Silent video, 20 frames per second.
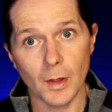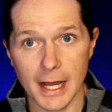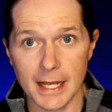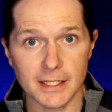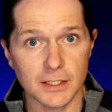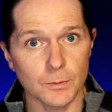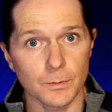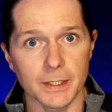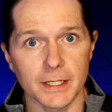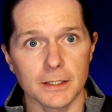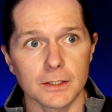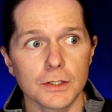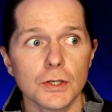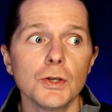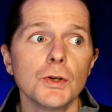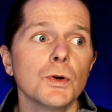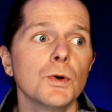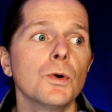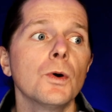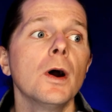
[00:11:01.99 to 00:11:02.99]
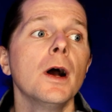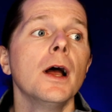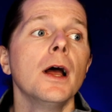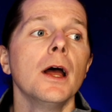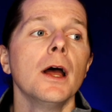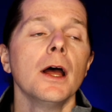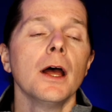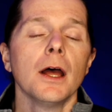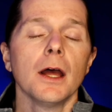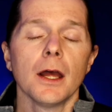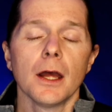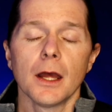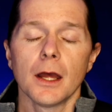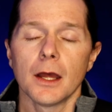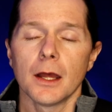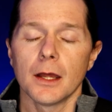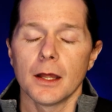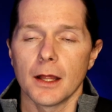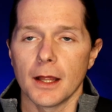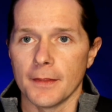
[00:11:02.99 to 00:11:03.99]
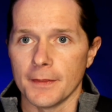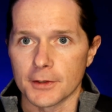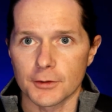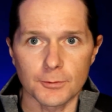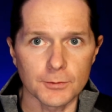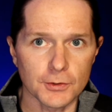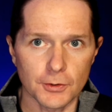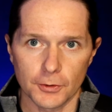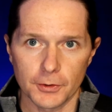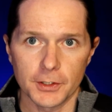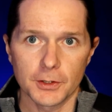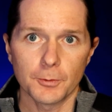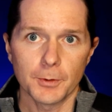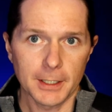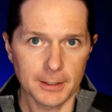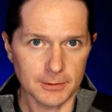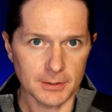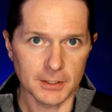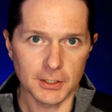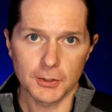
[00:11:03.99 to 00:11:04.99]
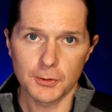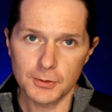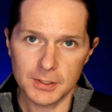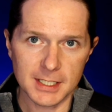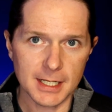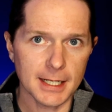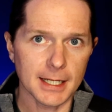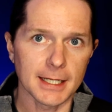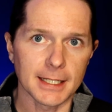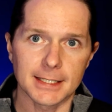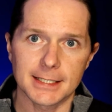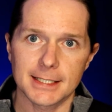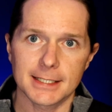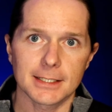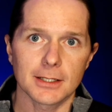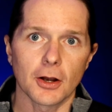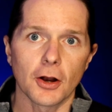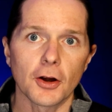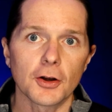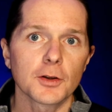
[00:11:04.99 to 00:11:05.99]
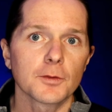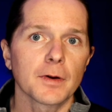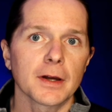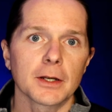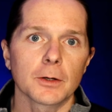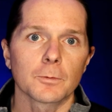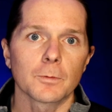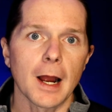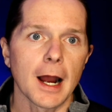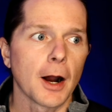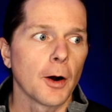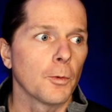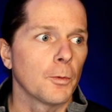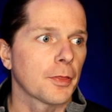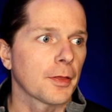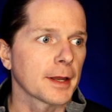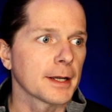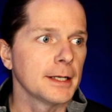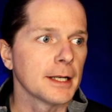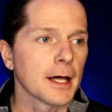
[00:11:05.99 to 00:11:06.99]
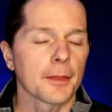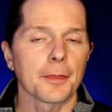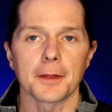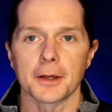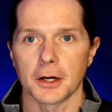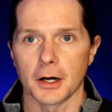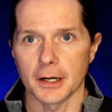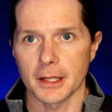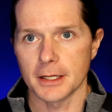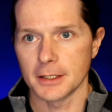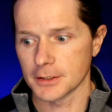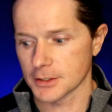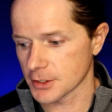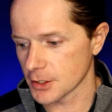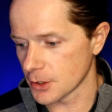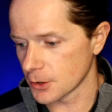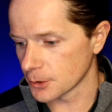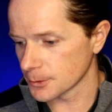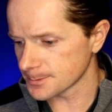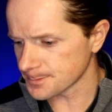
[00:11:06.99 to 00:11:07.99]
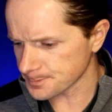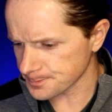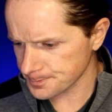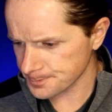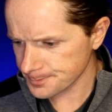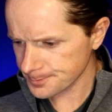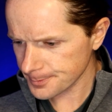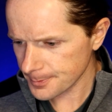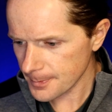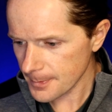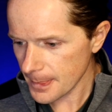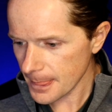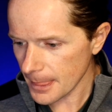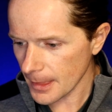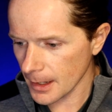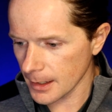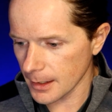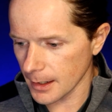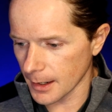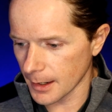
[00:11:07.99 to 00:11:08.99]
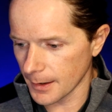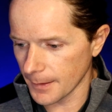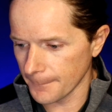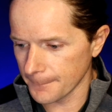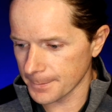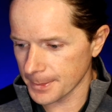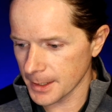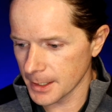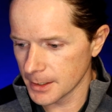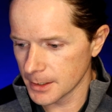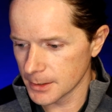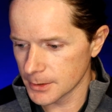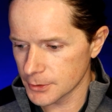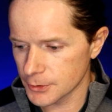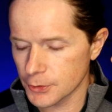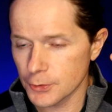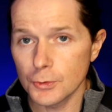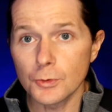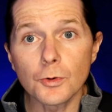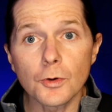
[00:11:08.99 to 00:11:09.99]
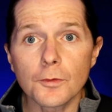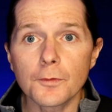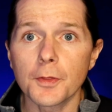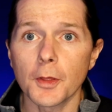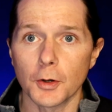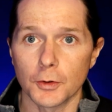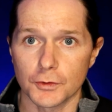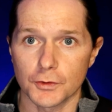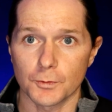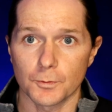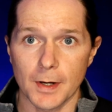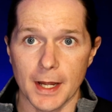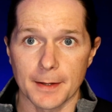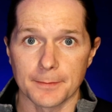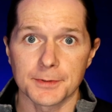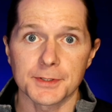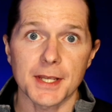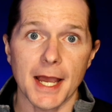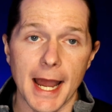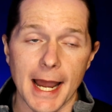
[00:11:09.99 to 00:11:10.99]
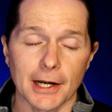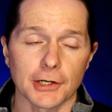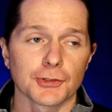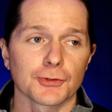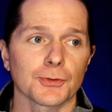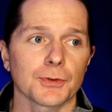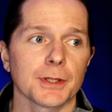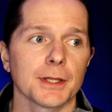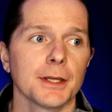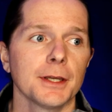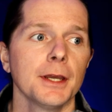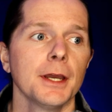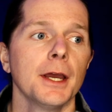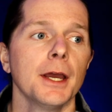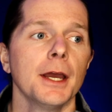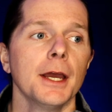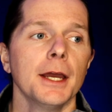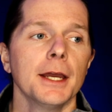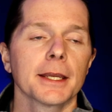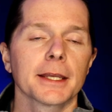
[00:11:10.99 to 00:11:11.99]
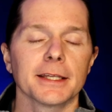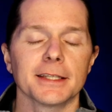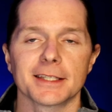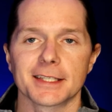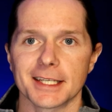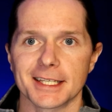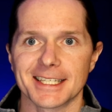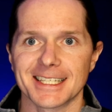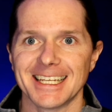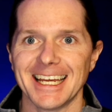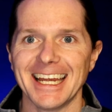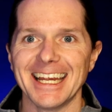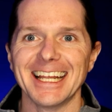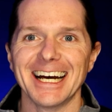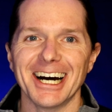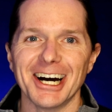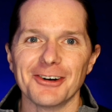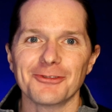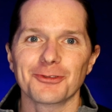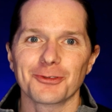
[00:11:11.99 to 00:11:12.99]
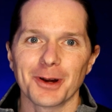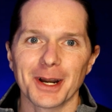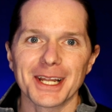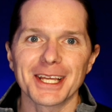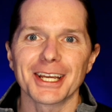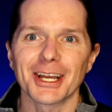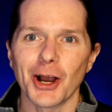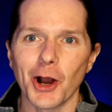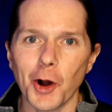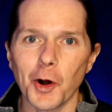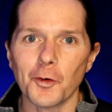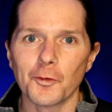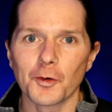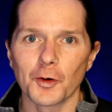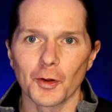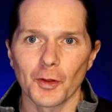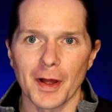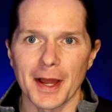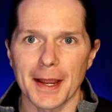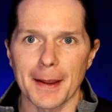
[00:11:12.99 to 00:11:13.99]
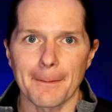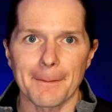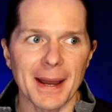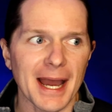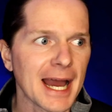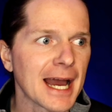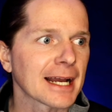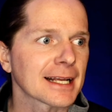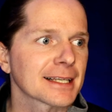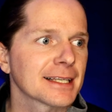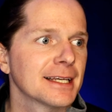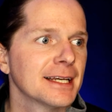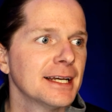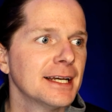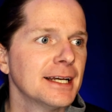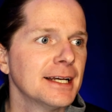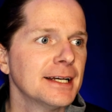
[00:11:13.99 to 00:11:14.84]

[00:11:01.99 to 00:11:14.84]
last week too, and this was early in the week, it was on Tuesday, it's hard to find a route with like nothing on it. And so 2 of those reps actually consisted of running over like packed